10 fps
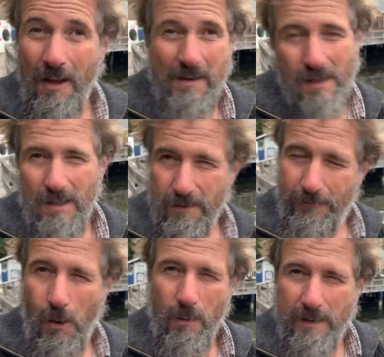on the
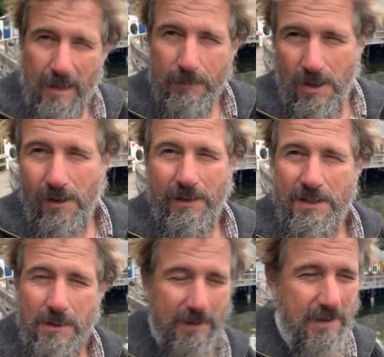phone that I'm
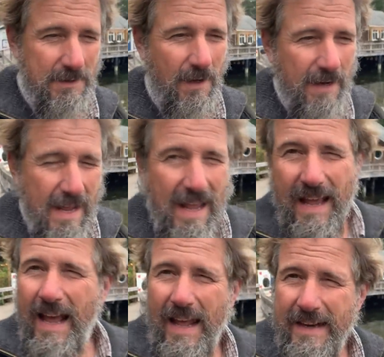currently shooting this on.
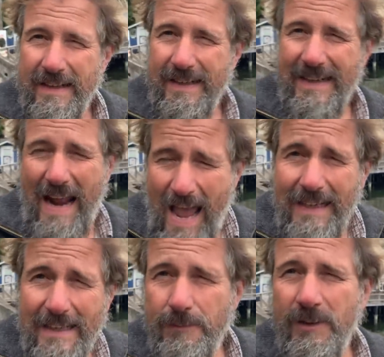And
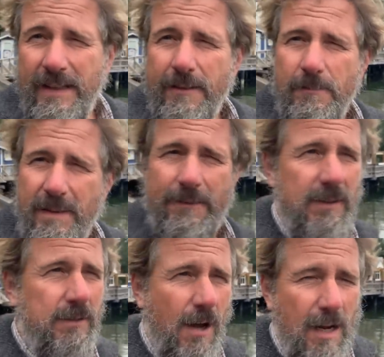I'd like to put together a bit of a
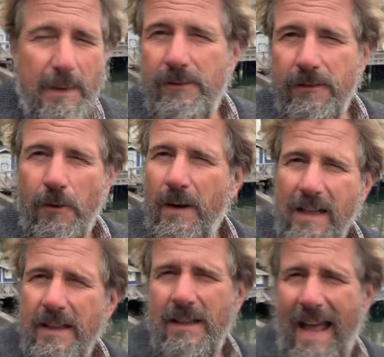little documentary for it.
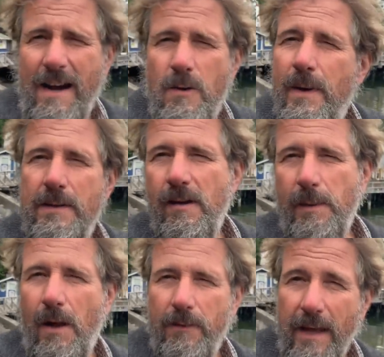A little, I don't know what it's going
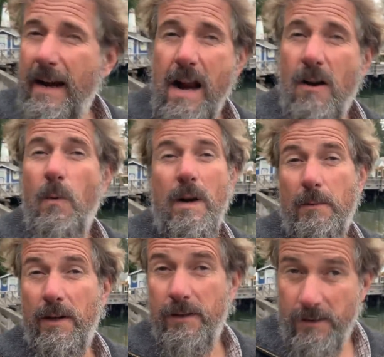to be called, and I don't know what
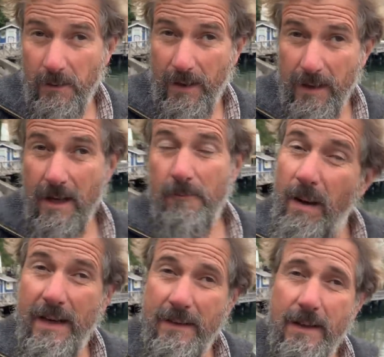I'm going to do it.
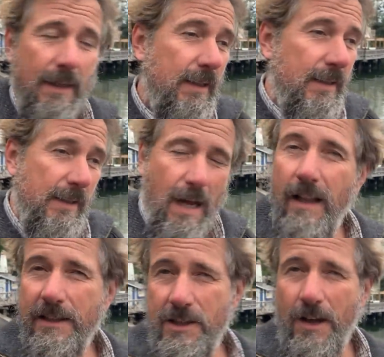But
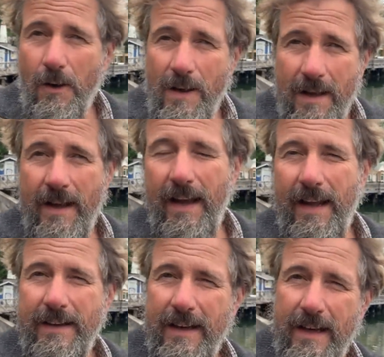I'll let you know.
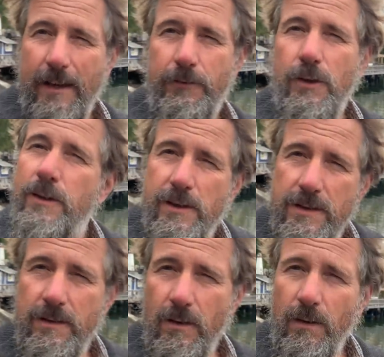And uh, if you're
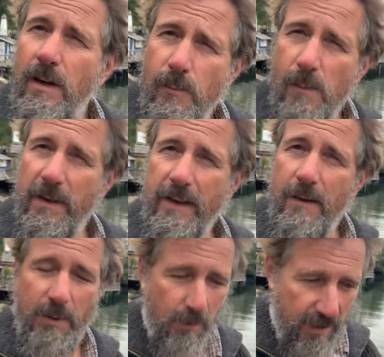curious to know a little more about
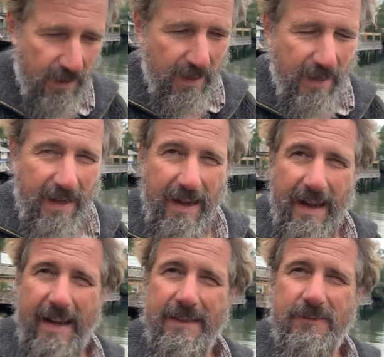that boat
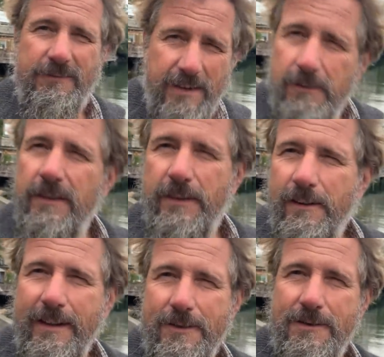and the very,
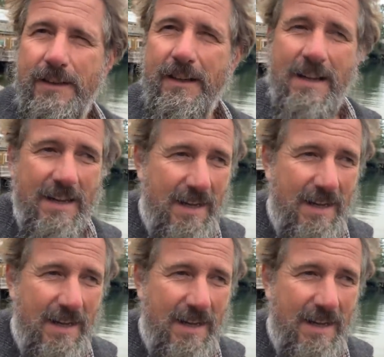very interesting